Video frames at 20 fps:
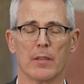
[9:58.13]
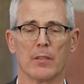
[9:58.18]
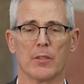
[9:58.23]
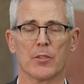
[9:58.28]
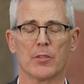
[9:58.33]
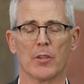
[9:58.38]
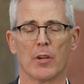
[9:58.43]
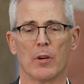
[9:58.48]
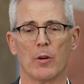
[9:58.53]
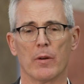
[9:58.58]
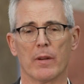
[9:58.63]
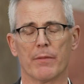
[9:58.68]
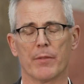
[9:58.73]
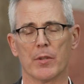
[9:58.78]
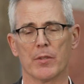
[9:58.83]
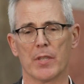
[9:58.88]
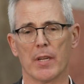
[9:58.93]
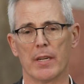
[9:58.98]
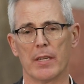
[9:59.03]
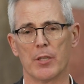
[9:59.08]
So if
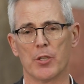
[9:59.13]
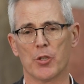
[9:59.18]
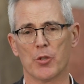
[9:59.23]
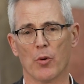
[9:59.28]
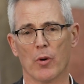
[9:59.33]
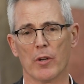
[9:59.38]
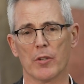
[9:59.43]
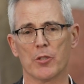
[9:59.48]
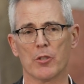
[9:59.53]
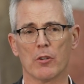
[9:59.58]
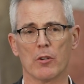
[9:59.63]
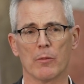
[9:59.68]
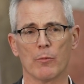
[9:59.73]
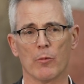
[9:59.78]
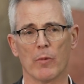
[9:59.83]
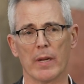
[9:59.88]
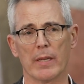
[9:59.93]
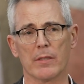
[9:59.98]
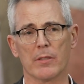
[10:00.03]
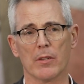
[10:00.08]
there's any
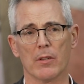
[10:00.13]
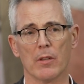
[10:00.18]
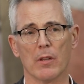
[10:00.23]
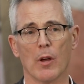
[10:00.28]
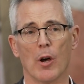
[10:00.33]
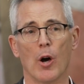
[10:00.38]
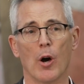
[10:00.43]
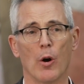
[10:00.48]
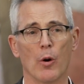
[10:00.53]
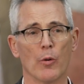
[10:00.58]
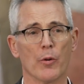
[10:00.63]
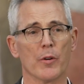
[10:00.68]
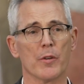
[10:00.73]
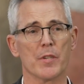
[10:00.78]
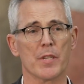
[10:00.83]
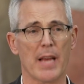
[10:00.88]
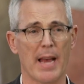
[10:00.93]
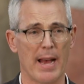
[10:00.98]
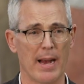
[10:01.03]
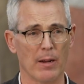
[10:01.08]
short-term rental
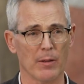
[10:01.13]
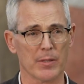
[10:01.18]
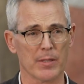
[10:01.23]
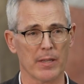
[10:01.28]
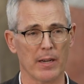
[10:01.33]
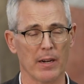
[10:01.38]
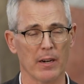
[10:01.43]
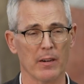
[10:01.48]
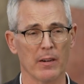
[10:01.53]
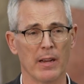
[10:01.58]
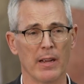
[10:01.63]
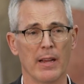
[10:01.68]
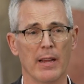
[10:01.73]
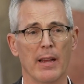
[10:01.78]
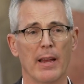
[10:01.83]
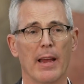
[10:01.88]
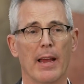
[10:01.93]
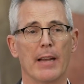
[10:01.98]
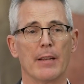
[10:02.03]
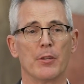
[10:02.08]
owners out there
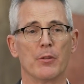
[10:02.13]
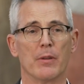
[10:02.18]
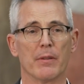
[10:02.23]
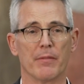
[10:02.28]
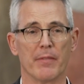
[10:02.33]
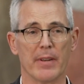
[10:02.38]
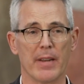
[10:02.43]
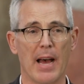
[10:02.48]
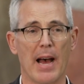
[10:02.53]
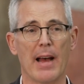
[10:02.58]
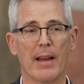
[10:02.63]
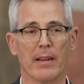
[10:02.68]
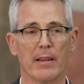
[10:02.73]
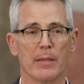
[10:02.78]
and you have not